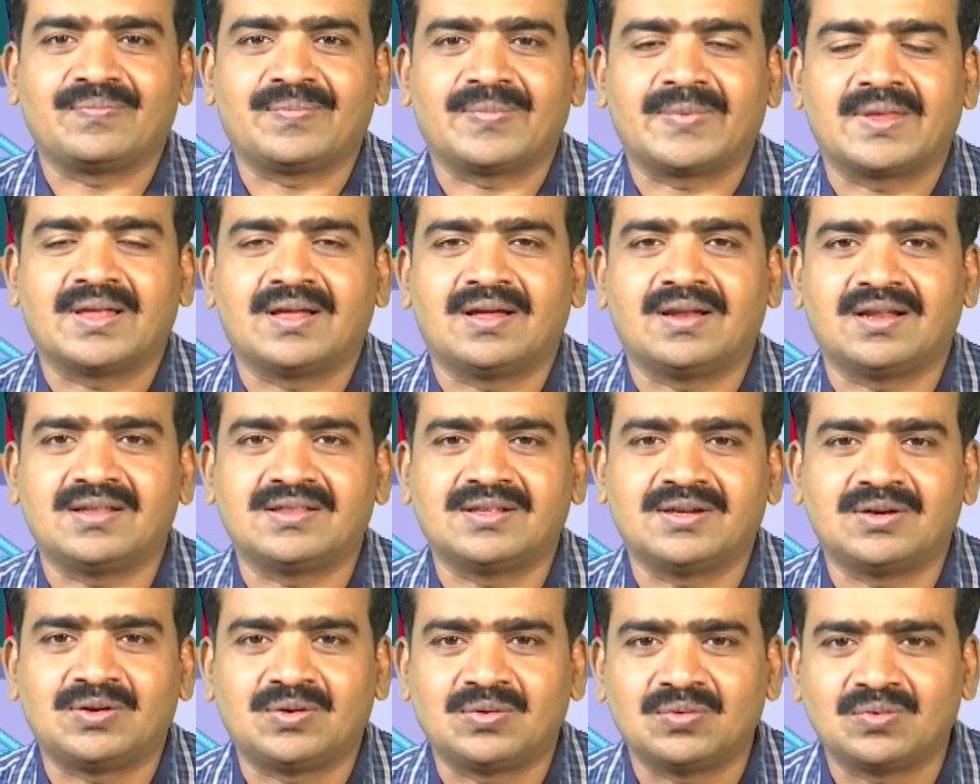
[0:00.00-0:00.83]

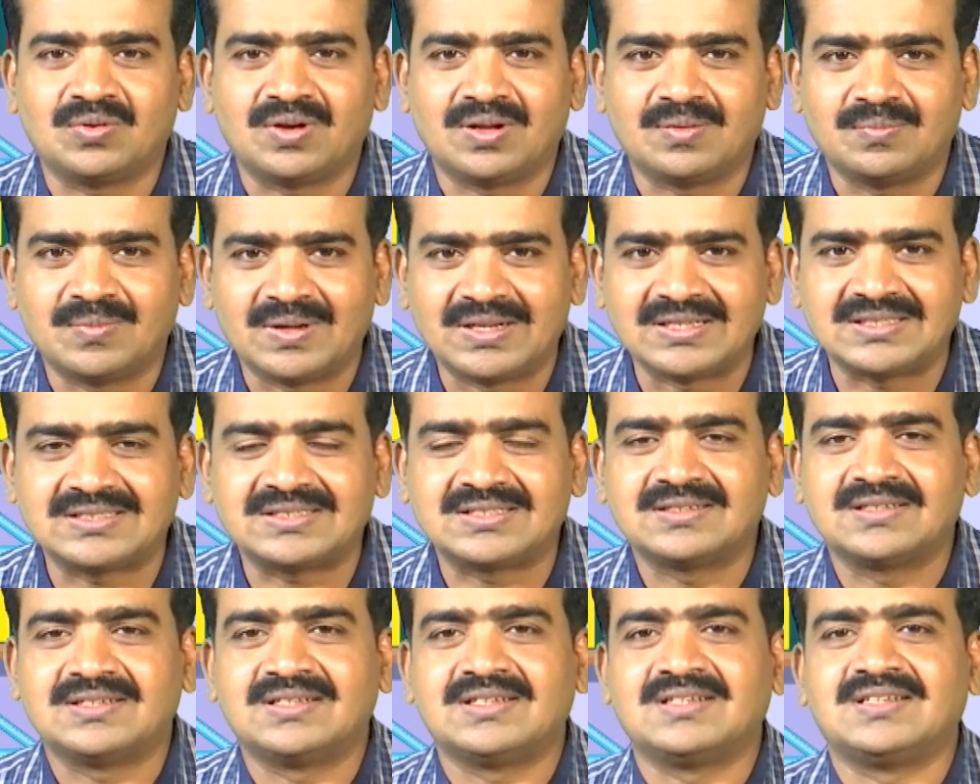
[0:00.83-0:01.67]
another two numbers,
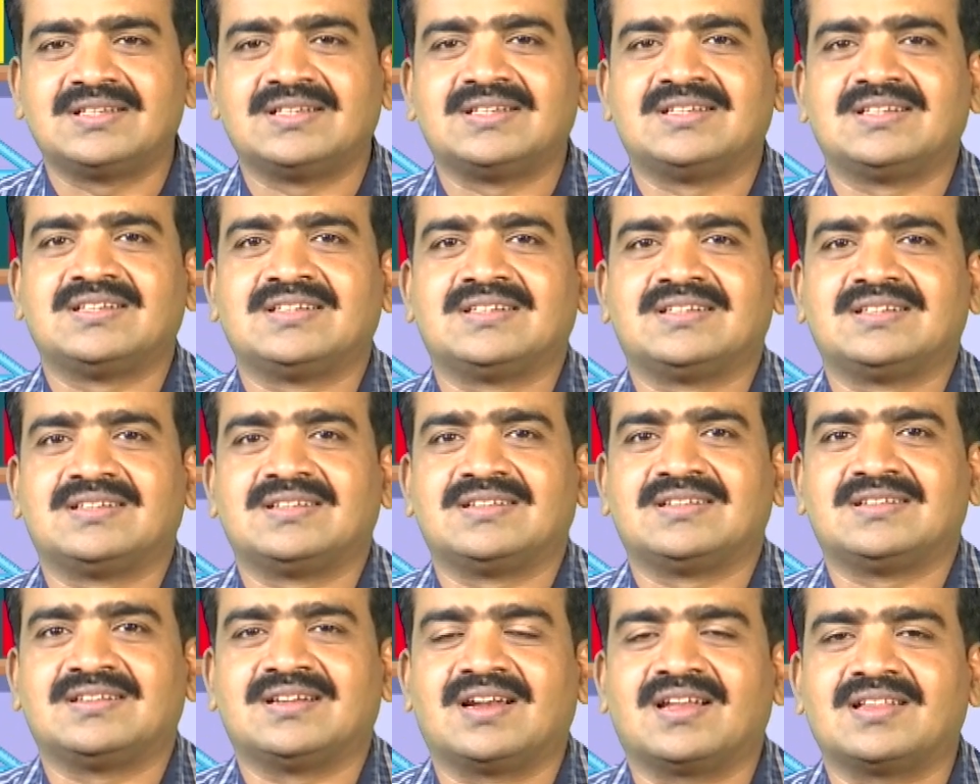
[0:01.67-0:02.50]

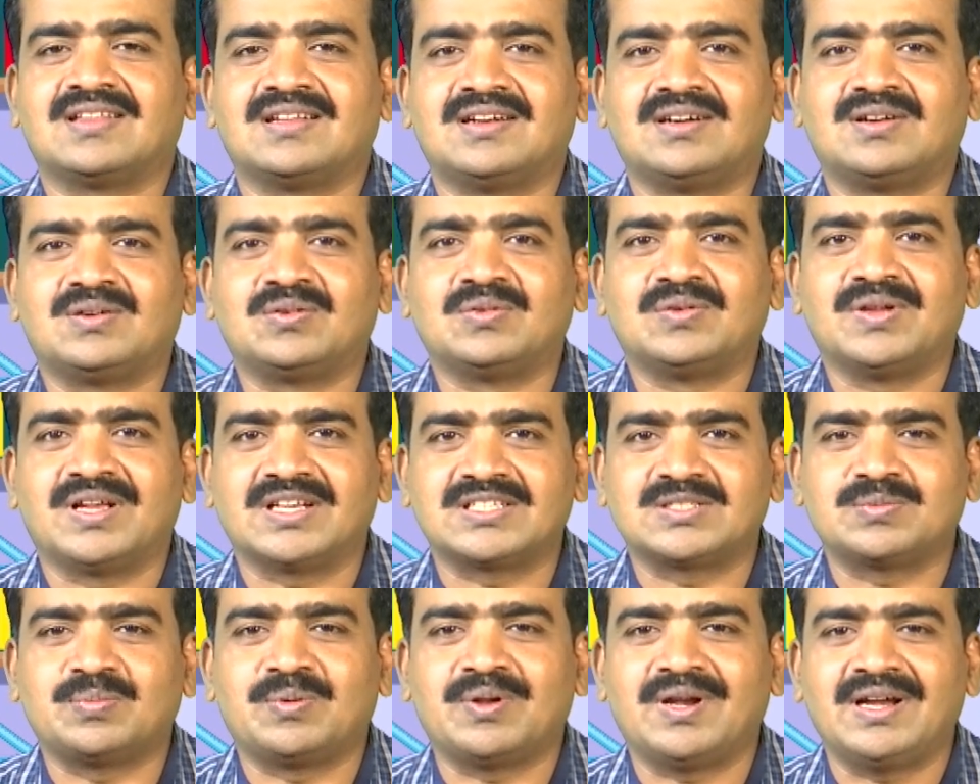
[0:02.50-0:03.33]
another two
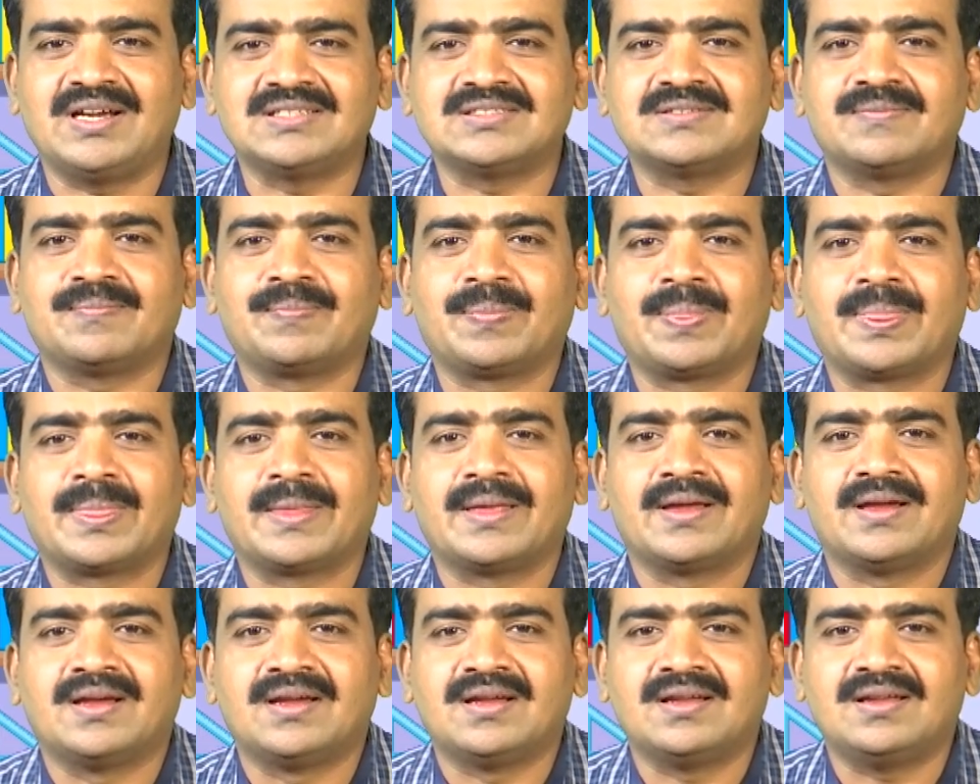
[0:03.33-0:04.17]
exponents,
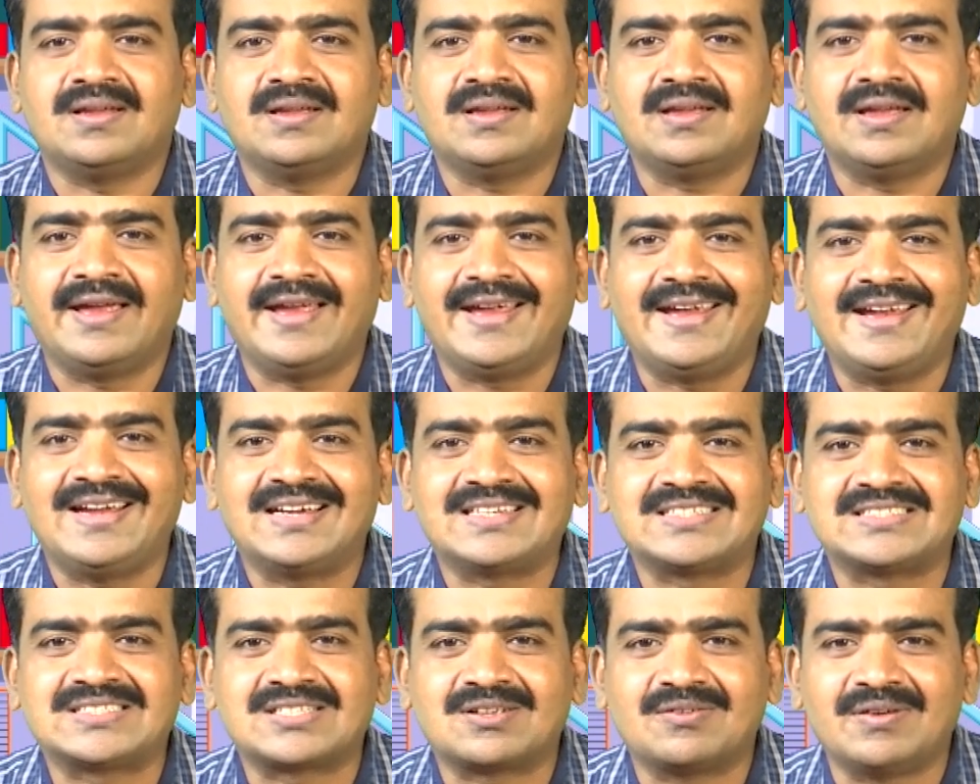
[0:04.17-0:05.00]
8
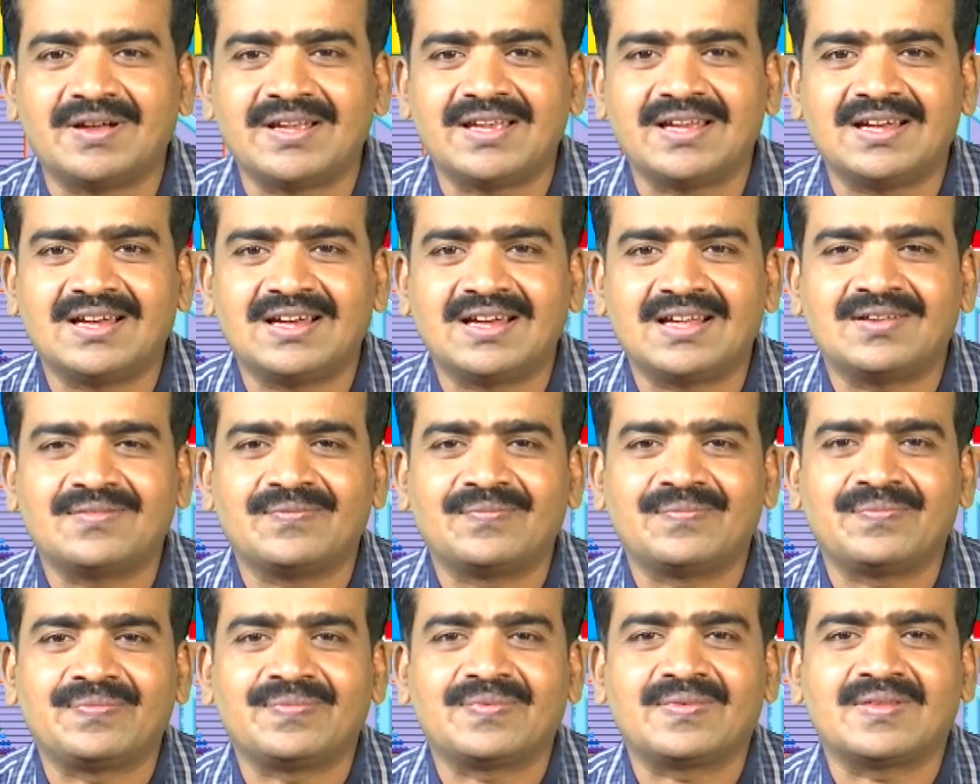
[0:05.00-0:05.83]
square
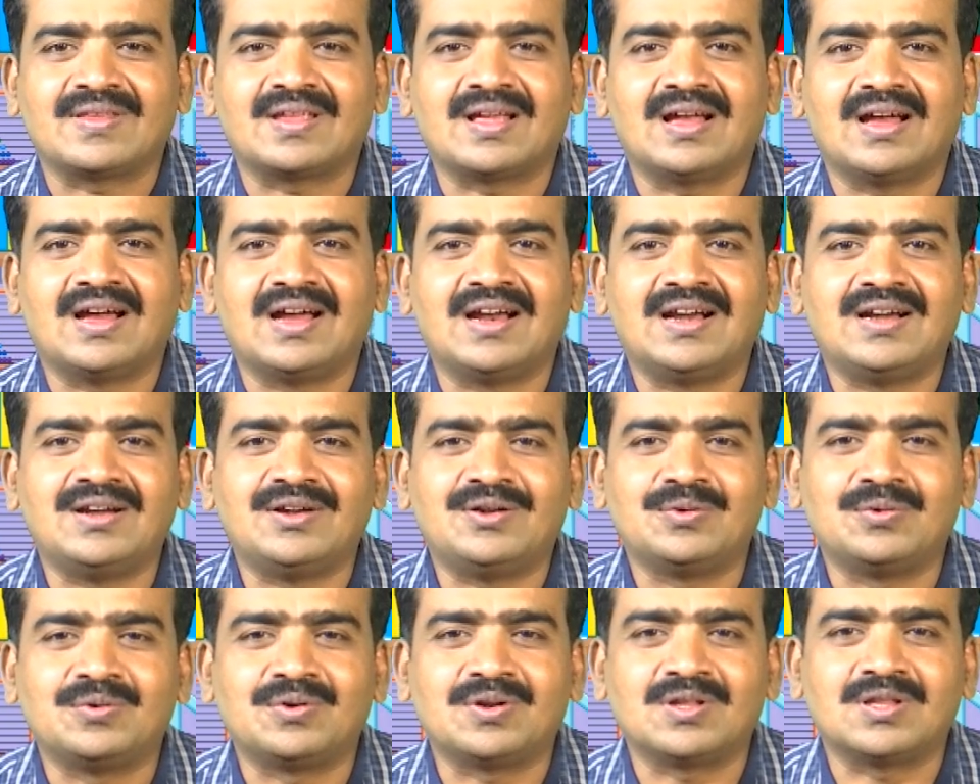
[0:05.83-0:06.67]
and
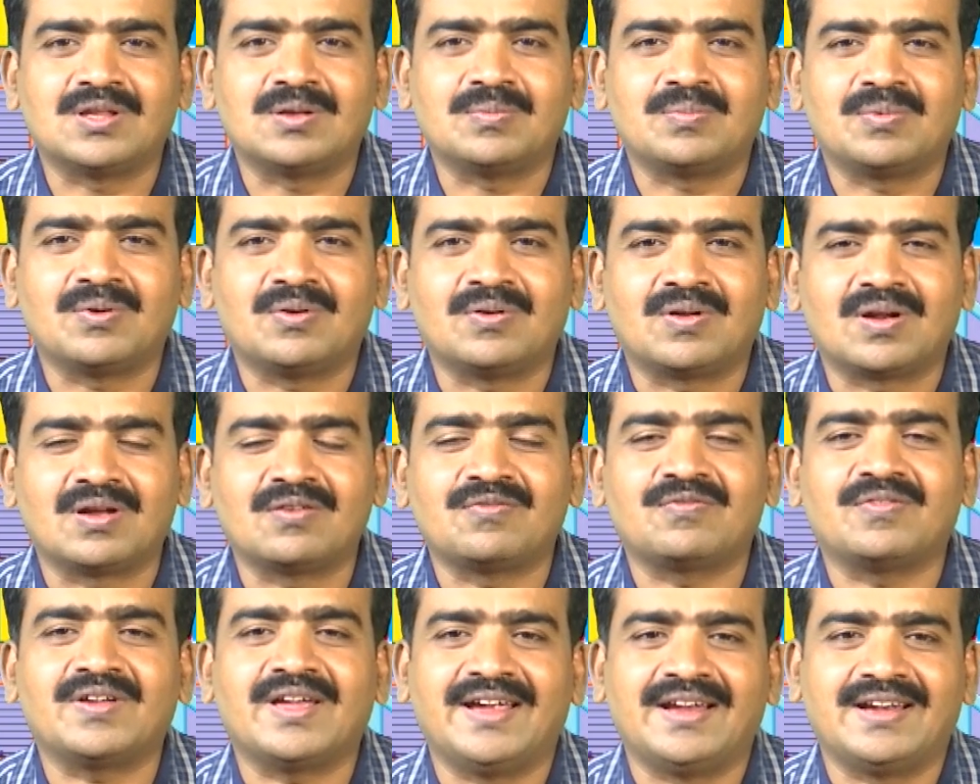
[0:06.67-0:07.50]
2 to the power of
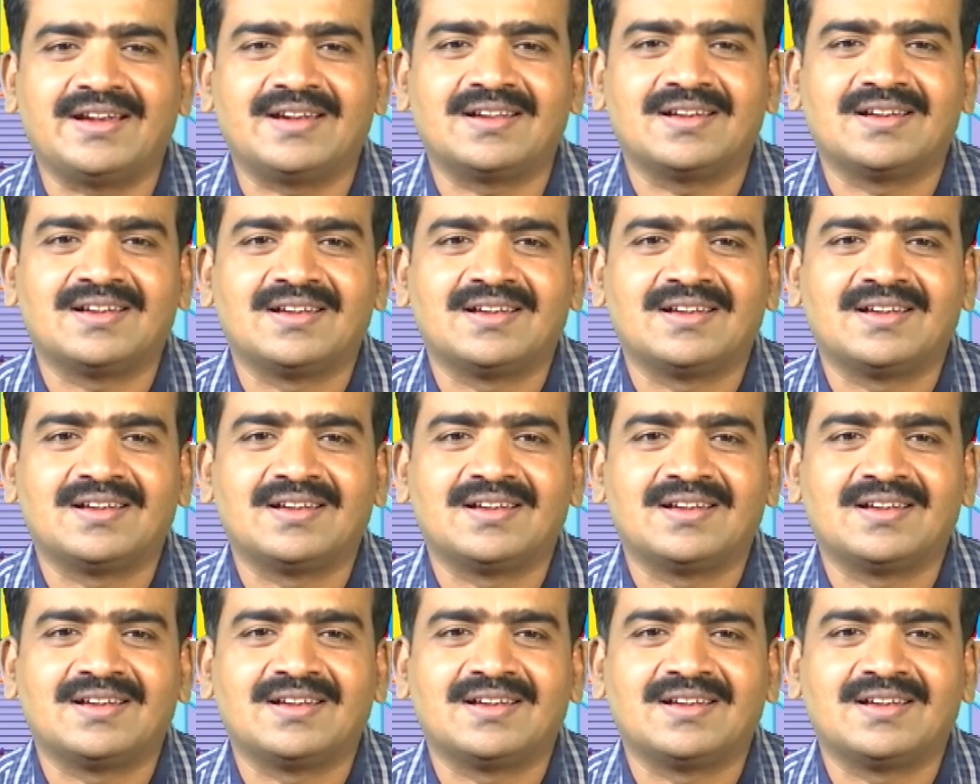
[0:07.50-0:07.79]
8.